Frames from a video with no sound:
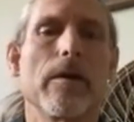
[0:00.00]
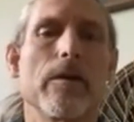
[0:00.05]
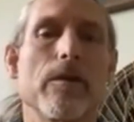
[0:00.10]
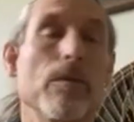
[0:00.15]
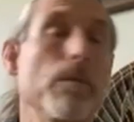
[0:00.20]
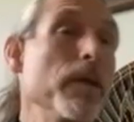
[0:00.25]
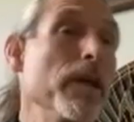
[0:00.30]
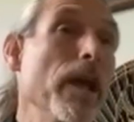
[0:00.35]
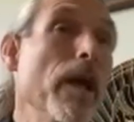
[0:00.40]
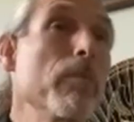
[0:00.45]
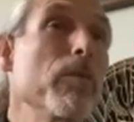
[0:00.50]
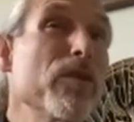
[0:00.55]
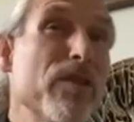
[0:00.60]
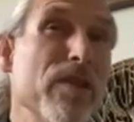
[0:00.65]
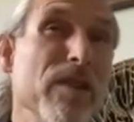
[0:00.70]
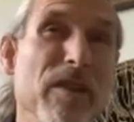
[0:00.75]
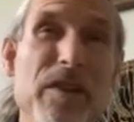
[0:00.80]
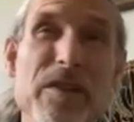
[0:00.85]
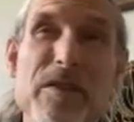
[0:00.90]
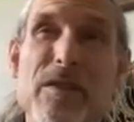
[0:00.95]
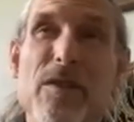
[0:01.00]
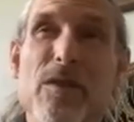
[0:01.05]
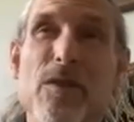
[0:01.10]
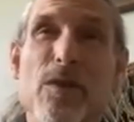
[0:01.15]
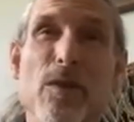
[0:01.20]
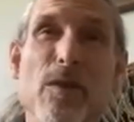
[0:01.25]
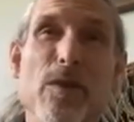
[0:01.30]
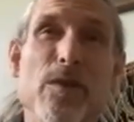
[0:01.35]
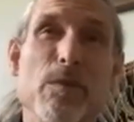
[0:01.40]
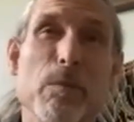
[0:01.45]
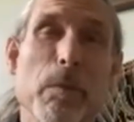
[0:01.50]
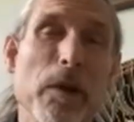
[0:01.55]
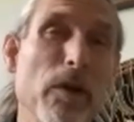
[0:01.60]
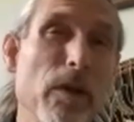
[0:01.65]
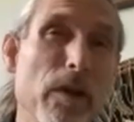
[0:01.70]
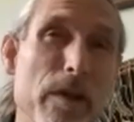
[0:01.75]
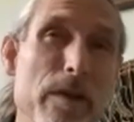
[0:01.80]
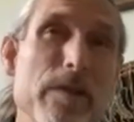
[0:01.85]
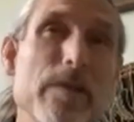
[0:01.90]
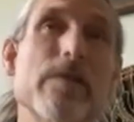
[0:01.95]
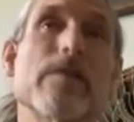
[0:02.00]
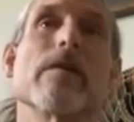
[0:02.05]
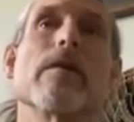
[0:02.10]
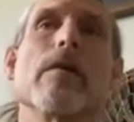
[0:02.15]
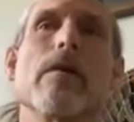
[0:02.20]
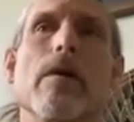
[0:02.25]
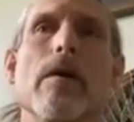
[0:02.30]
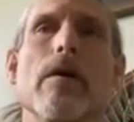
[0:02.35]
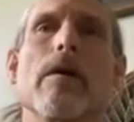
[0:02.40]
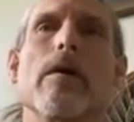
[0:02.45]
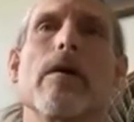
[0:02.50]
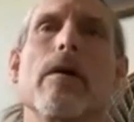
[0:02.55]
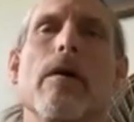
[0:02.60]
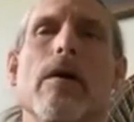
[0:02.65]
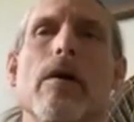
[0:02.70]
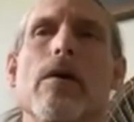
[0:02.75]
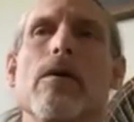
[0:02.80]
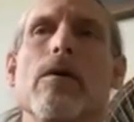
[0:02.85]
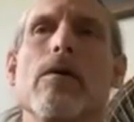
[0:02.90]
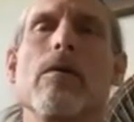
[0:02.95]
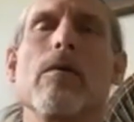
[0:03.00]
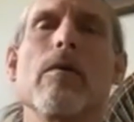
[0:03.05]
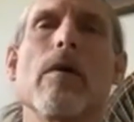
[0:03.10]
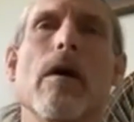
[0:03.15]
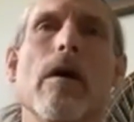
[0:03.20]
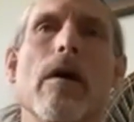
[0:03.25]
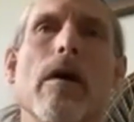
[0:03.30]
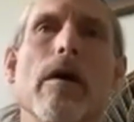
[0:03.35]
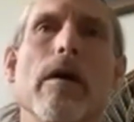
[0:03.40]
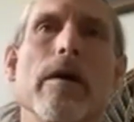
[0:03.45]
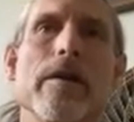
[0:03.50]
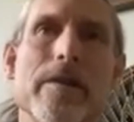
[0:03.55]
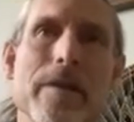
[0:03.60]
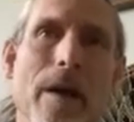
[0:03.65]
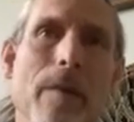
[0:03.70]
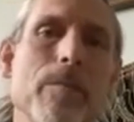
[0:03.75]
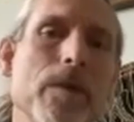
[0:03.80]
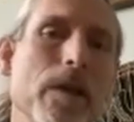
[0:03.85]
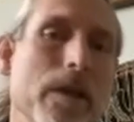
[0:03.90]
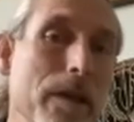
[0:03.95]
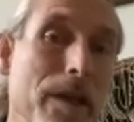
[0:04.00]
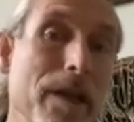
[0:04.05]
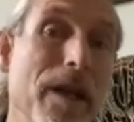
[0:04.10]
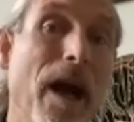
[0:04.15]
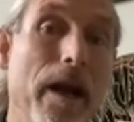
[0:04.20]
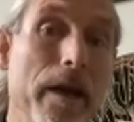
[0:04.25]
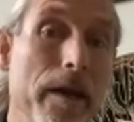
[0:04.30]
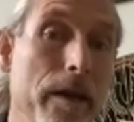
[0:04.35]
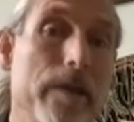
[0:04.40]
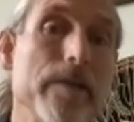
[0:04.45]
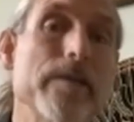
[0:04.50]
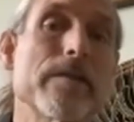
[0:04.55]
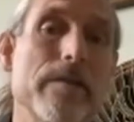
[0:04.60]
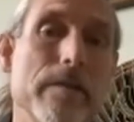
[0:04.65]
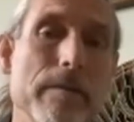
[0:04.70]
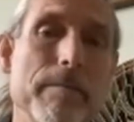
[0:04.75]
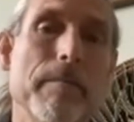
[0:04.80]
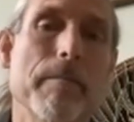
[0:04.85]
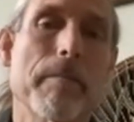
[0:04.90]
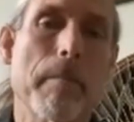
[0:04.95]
to be able to listen to the spirits who are attempting to guide us